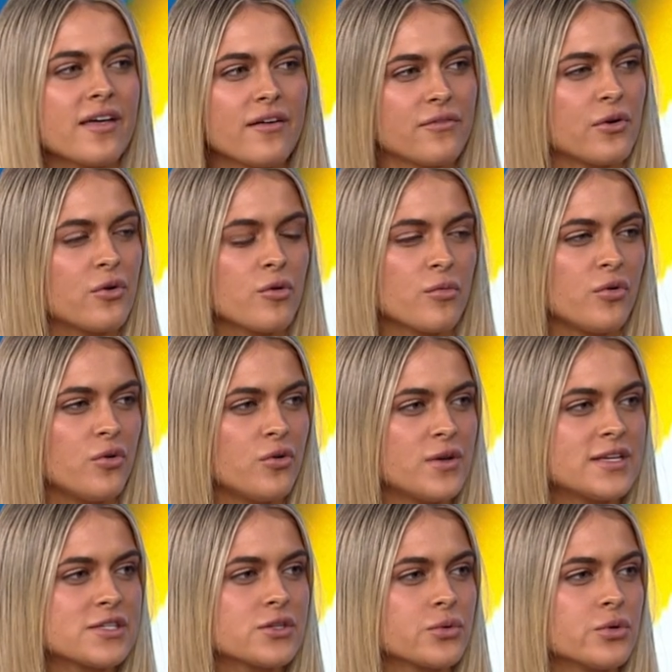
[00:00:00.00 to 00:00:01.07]
that vulnerable
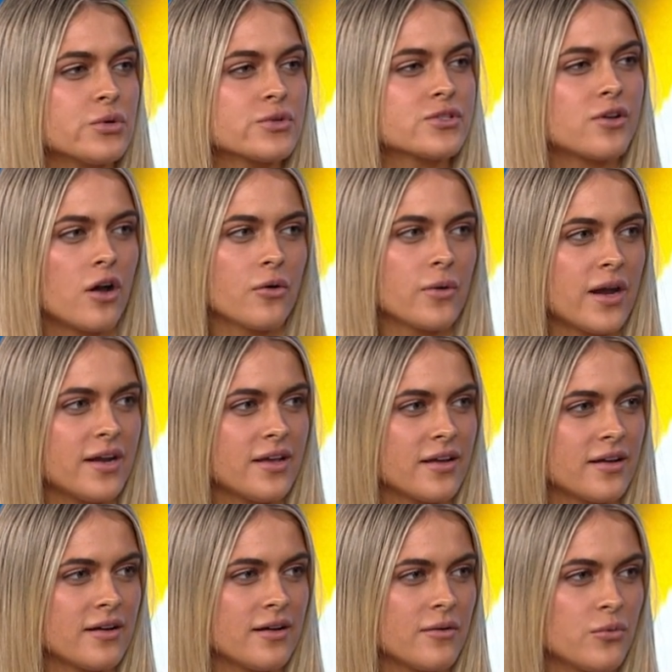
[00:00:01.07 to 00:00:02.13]
is through
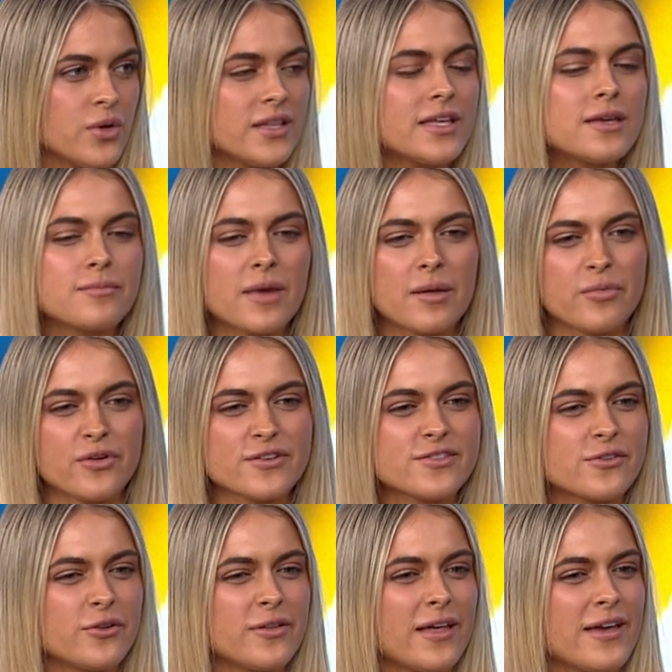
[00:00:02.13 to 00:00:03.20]
songwriting. Really, in my
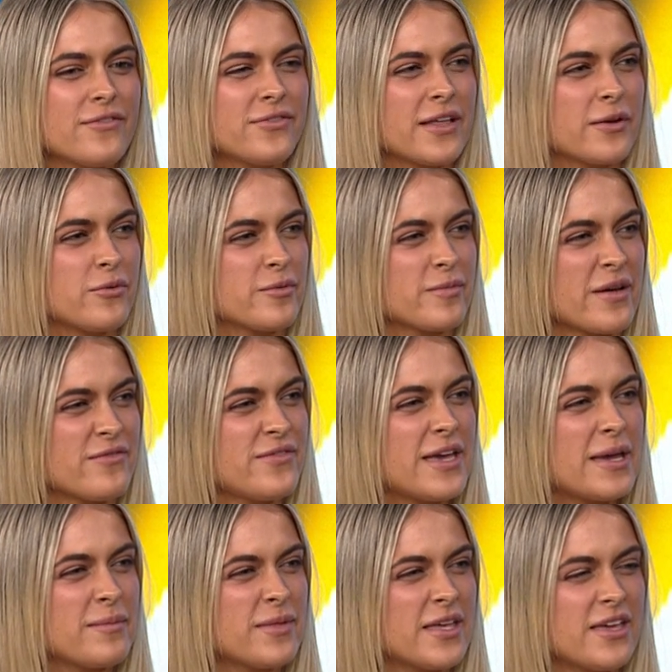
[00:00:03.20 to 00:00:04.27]
personal life, like with my
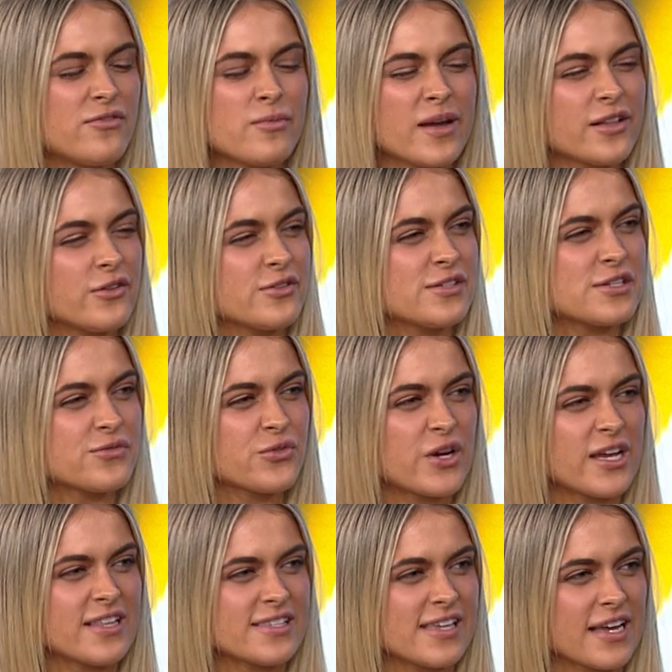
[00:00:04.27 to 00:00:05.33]
family, even my closest
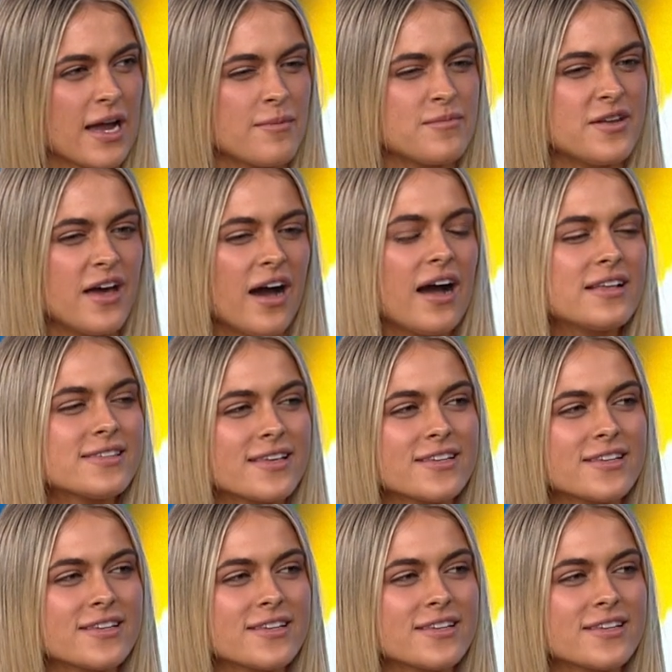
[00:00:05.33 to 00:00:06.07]
friends, like I'm not